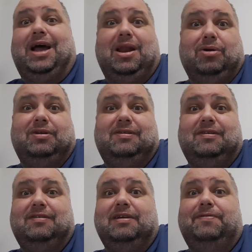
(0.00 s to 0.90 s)
I know
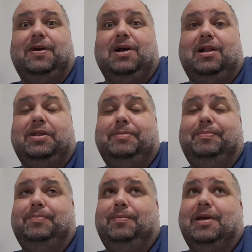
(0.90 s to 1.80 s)
this is difficult,
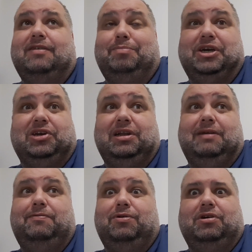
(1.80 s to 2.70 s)

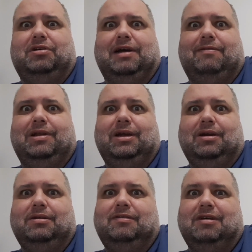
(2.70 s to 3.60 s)
especially if you're
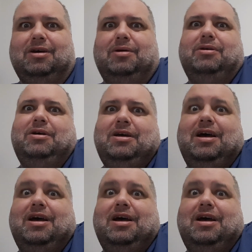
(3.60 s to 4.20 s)
traveling, so